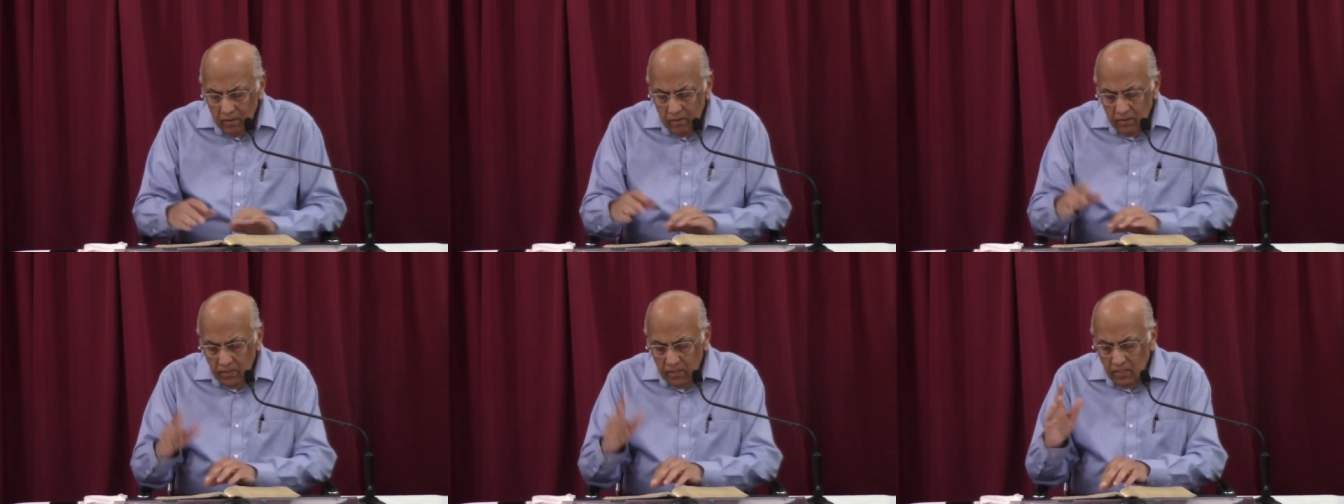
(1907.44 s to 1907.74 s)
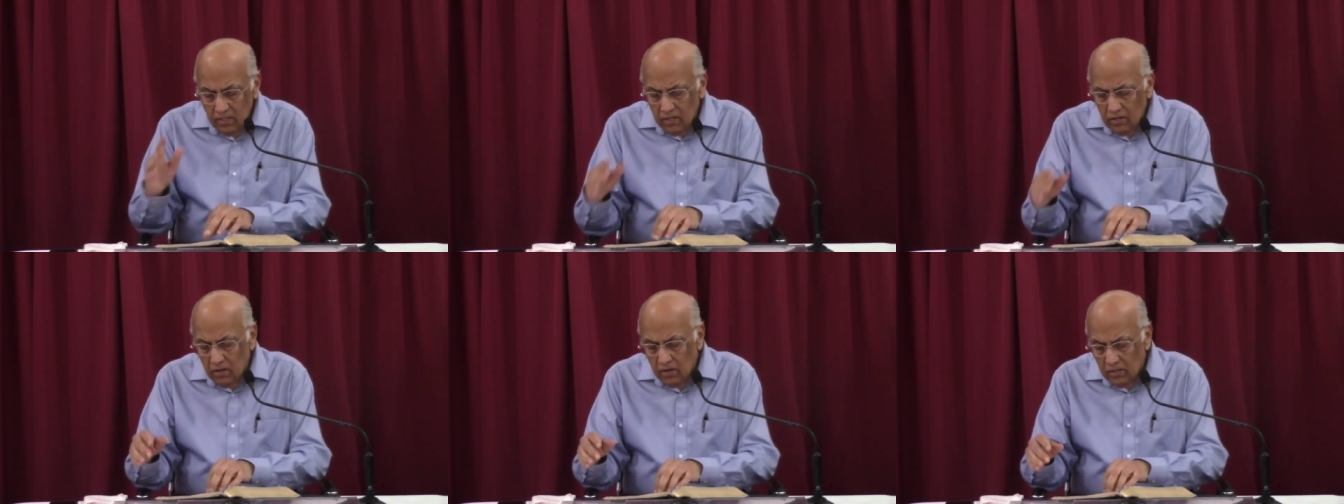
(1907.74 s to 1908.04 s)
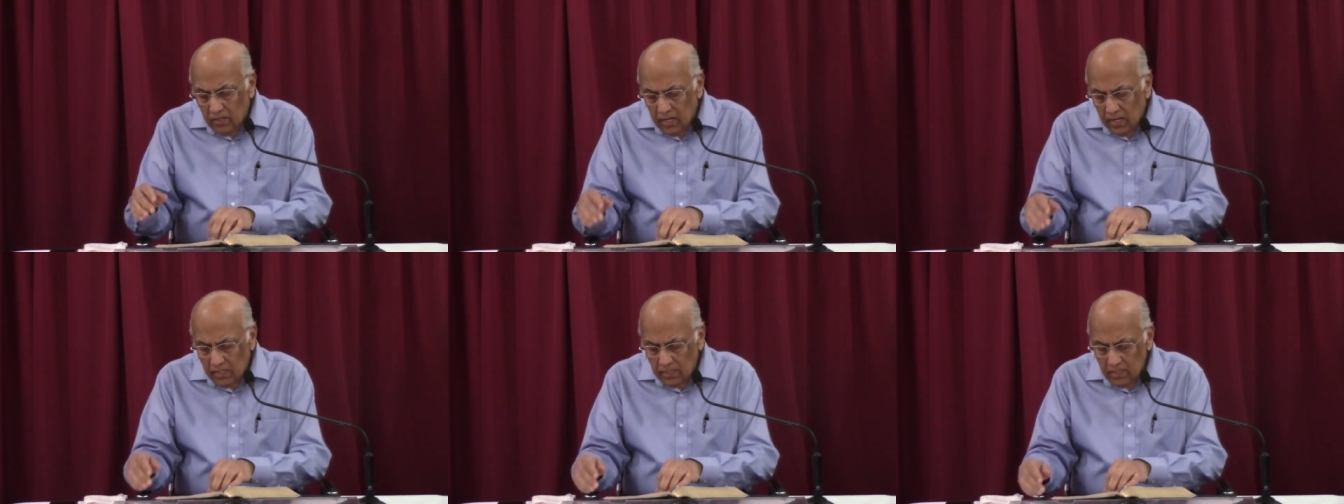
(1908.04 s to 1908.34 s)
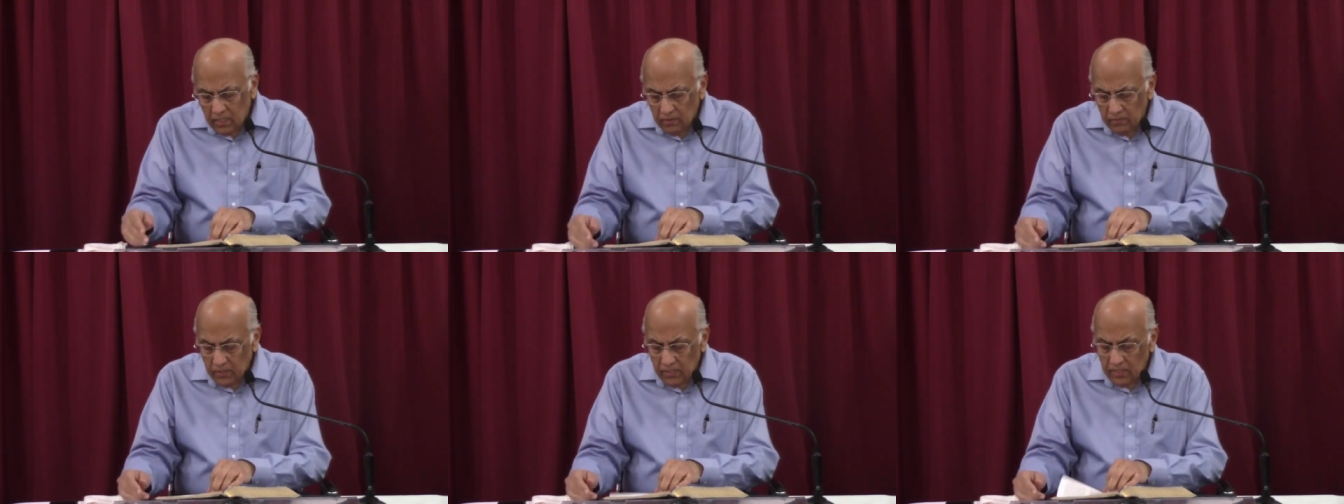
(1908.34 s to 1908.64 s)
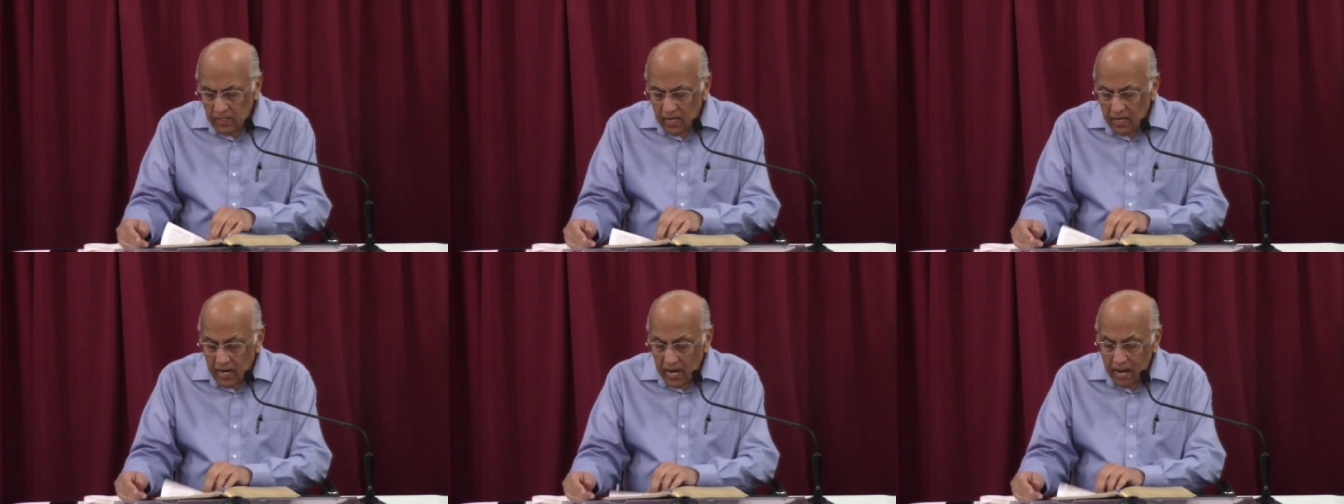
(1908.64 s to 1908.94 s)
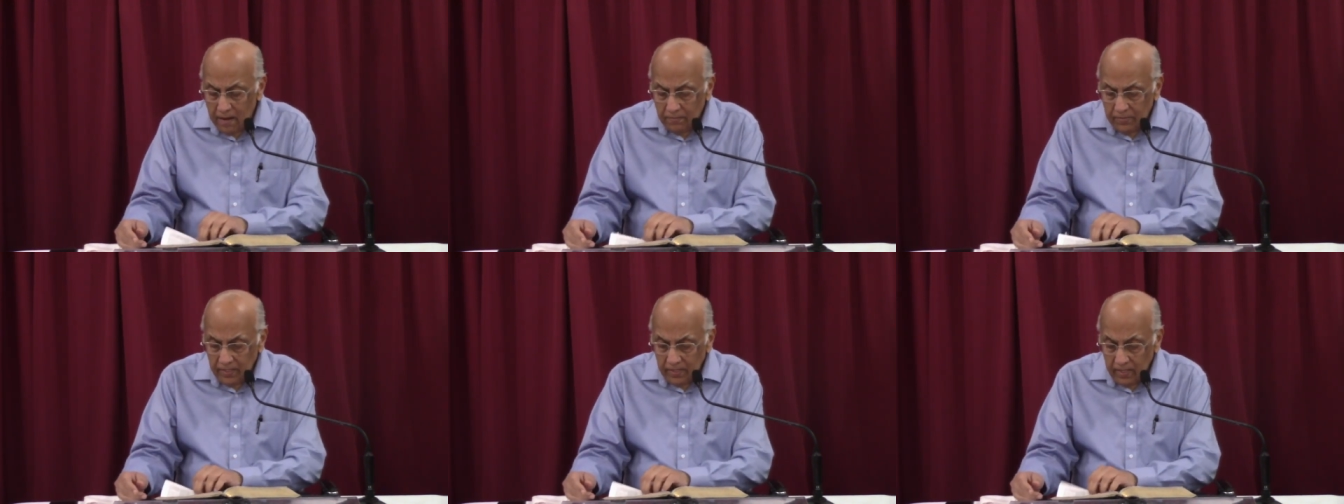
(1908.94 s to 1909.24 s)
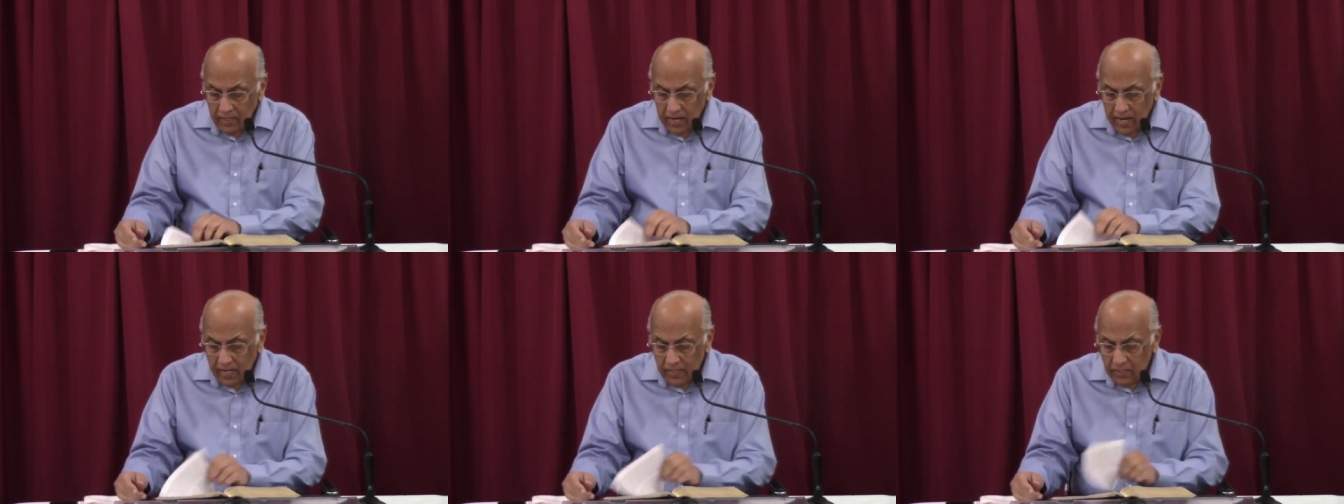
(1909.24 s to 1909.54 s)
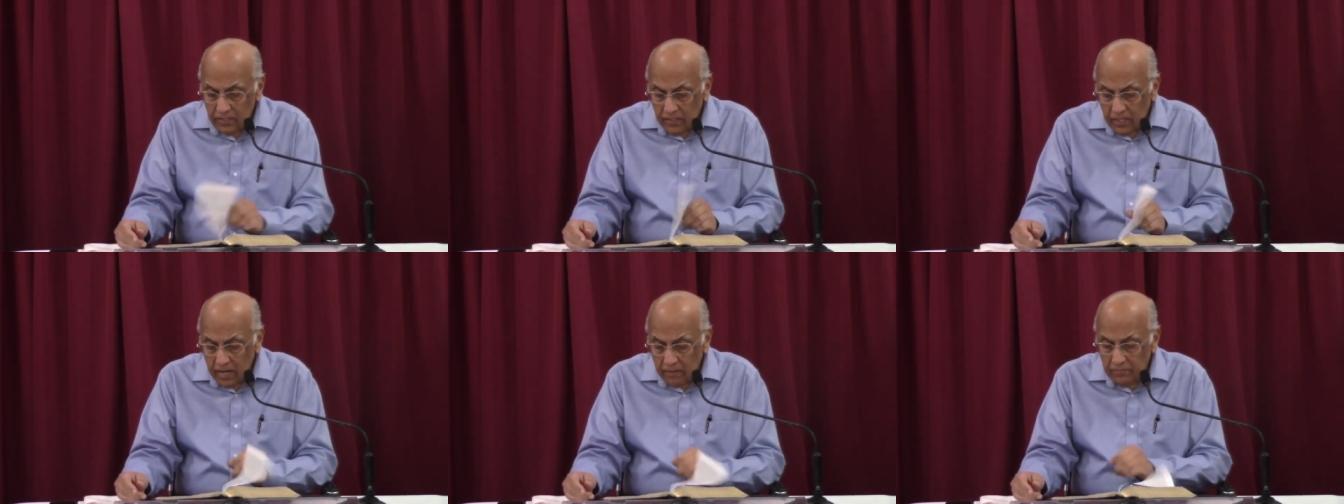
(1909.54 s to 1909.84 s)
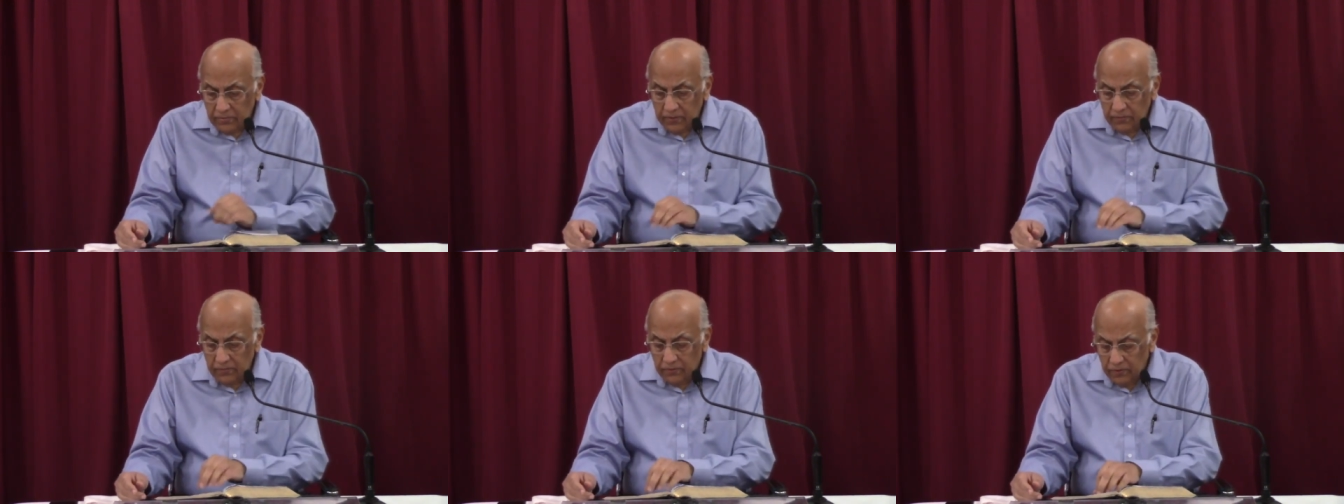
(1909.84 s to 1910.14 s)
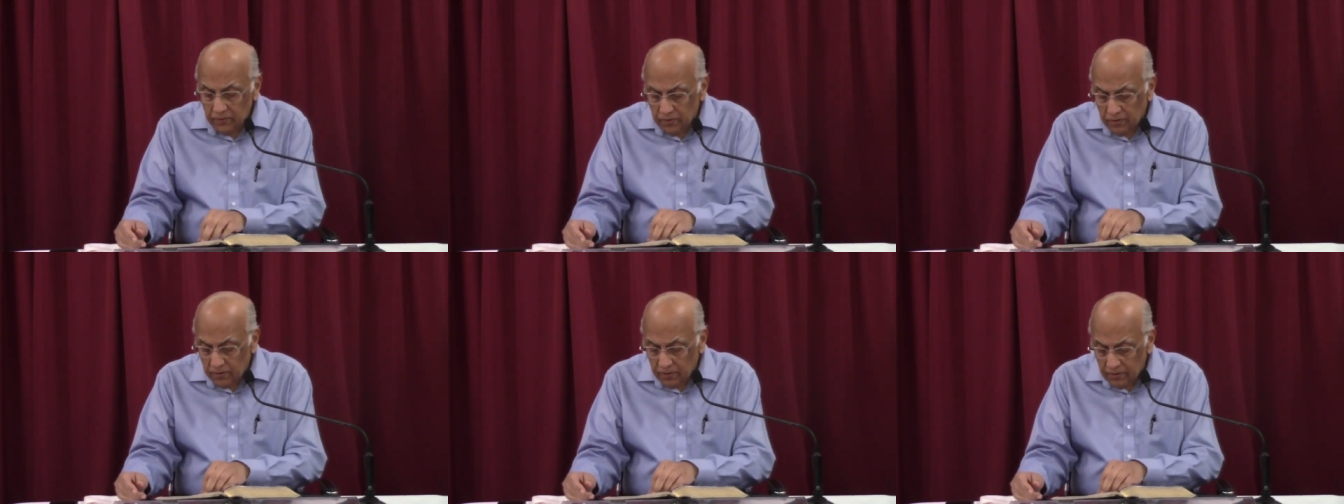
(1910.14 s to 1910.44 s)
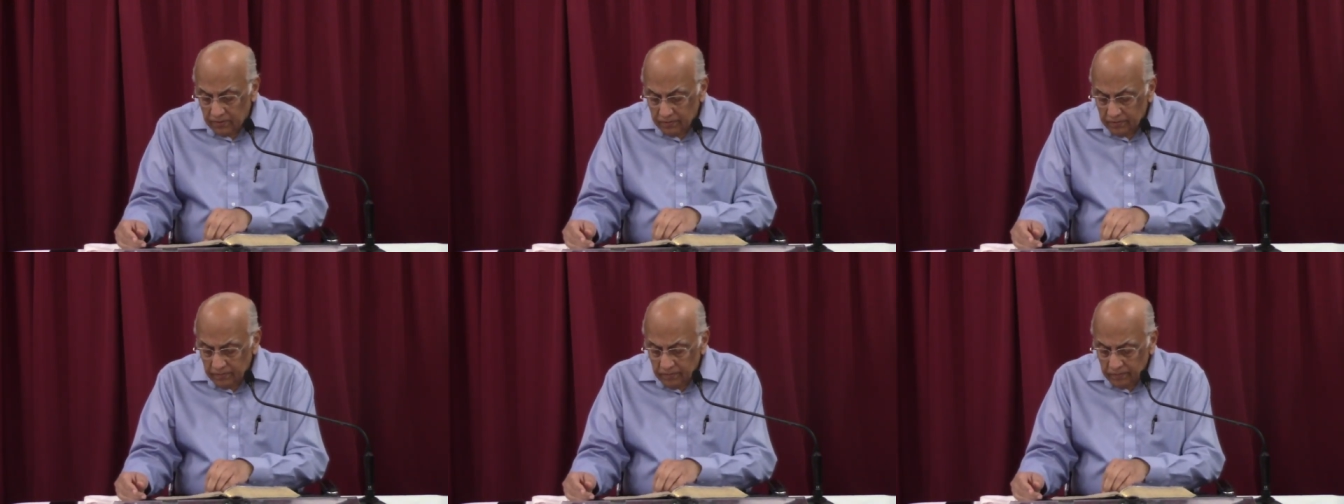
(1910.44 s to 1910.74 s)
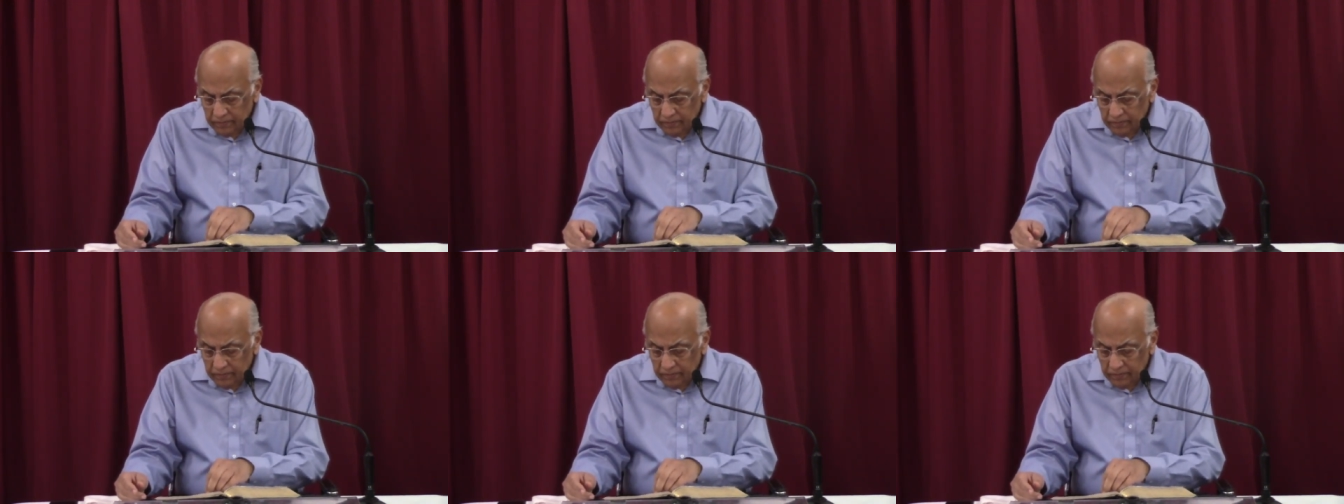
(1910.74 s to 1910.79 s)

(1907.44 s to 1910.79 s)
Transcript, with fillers: You see the context in which that happened in Acts chapter 4.